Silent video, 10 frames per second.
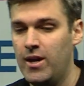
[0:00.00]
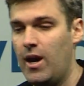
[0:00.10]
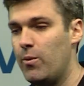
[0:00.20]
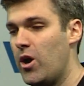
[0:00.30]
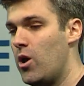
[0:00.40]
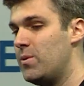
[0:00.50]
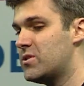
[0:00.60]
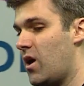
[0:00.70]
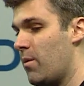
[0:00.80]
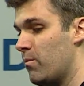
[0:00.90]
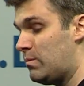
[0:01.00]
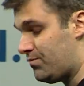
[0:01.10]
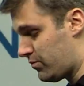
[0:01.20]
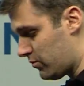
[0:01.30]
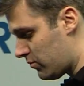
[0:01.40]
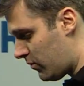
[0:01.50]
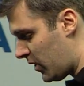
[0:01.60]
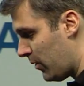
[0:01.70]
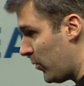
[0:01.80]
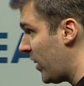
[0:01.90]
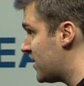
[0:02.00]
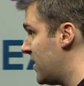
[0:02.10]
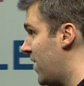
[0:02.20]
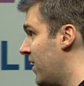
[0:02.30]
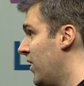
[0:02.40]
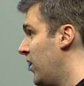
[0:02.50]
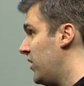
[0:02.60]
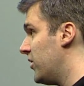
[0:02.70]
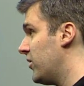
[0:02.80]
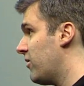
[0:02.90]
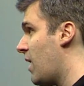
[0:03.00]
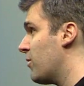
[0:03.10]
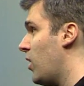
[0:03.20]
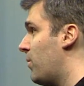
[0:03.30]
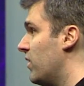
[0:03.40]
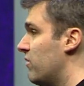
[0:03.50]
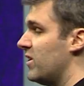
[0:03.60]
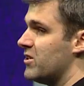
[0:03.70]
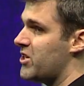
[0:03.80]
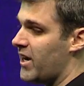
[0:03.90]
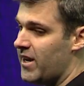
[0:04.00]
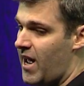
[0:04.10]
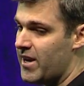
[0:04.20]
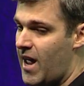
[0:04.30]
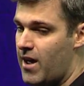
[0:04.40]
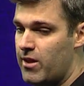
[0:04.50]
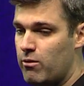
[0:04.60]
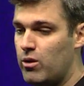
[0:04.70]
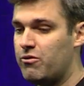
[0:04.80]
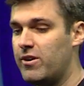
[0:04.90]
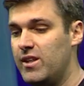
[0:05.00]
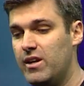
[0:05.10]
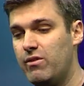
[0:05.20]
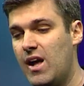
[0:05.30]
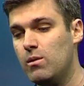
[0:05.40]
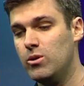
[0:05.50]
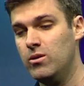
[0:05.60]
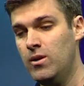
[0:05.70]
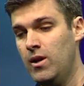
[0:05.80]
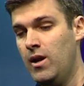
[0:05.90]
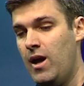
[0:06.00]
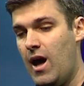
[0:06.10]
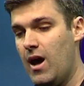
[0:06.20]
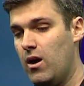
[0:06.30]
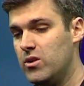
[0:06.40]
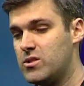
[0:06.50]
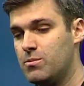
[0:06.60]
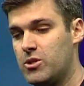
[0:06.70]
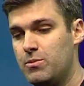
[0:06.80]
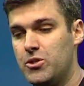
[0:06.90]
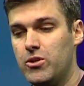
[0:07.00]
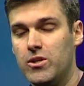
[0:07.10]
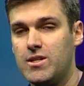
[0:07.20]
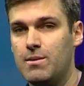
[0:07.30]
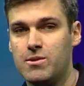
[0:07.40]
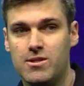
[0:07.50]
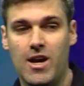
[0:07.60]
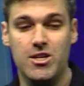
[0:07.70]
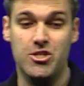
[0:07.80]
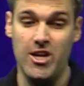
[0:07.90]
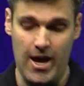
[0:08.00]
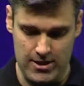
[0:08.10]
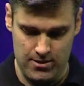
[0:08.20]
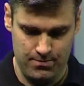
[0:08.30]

And we hope in time it will get to there. You can grab a copy of it and check it out now. They're all freely available on subscription.tips/stat.